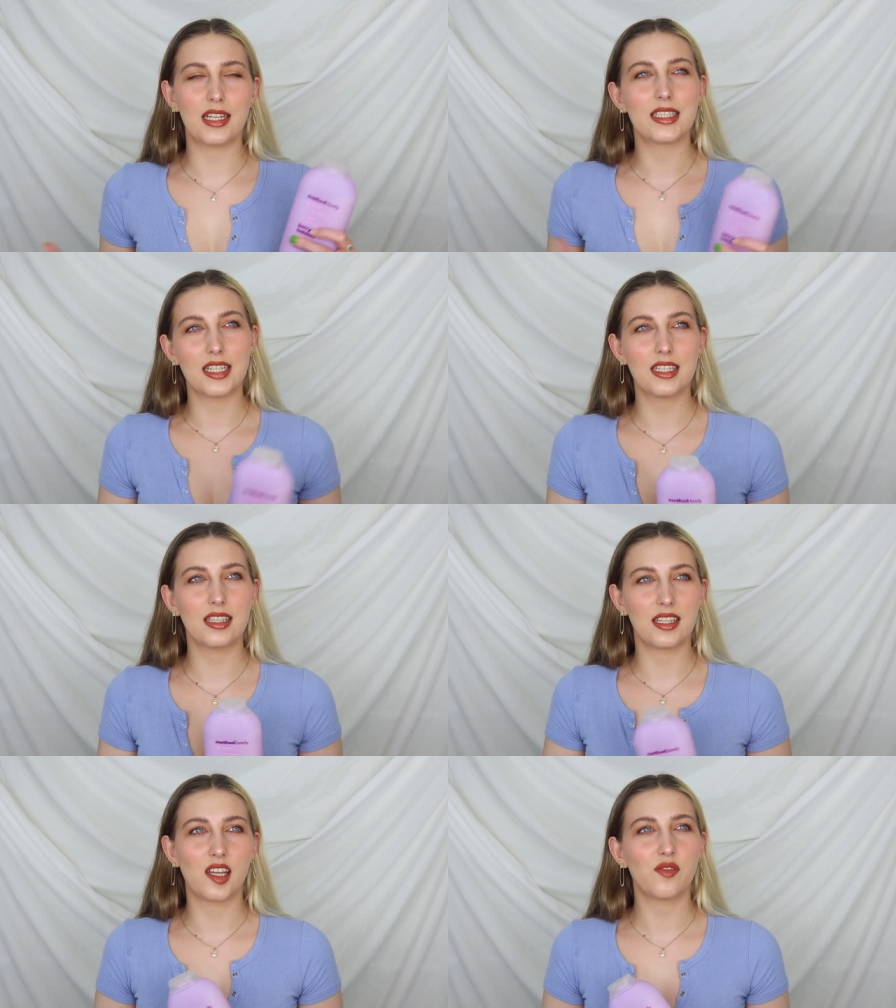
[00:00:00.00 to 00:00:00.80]
It
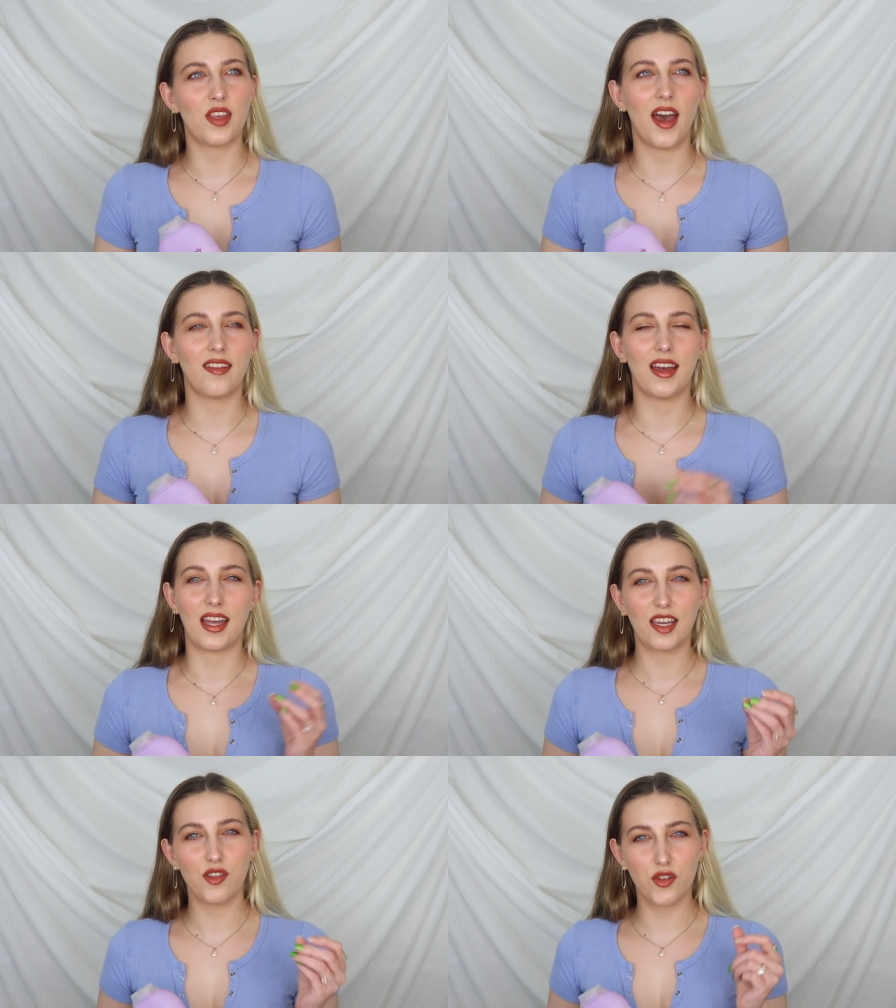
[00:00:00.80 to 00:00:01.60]
doesn't leave that
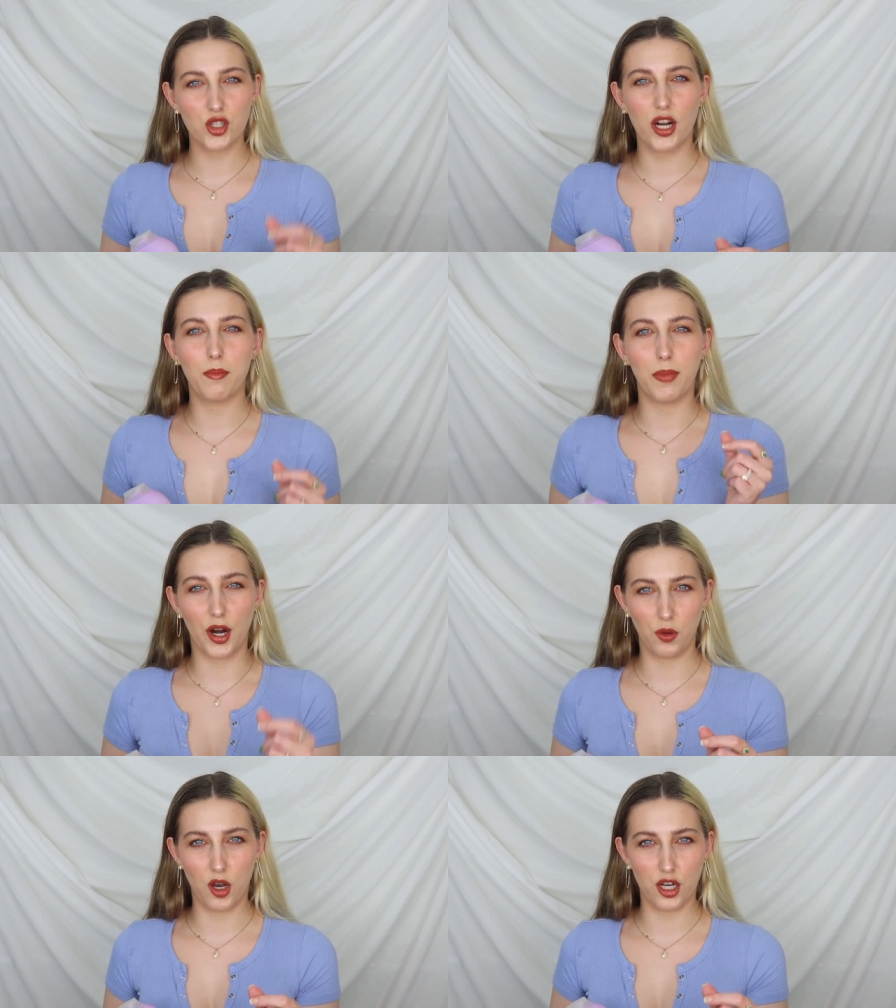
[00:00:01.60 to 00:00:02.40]
like, have you ever tried a
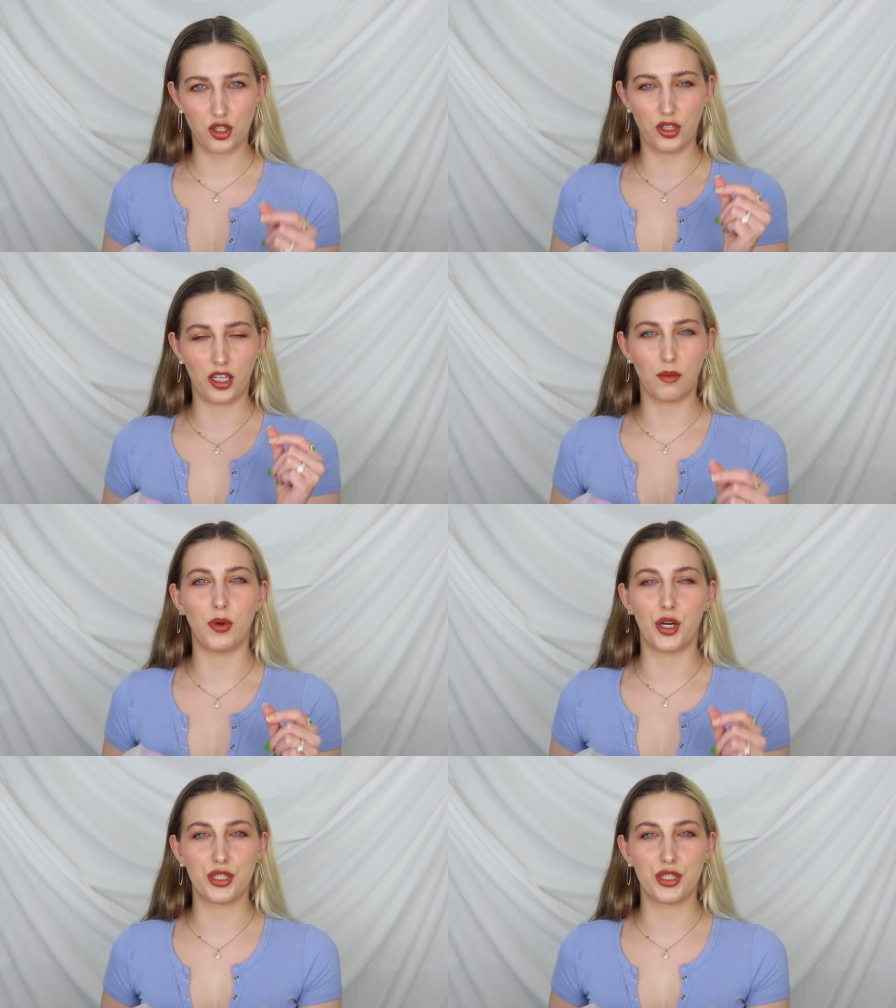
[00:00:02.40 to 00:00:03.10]
body wash or like a bar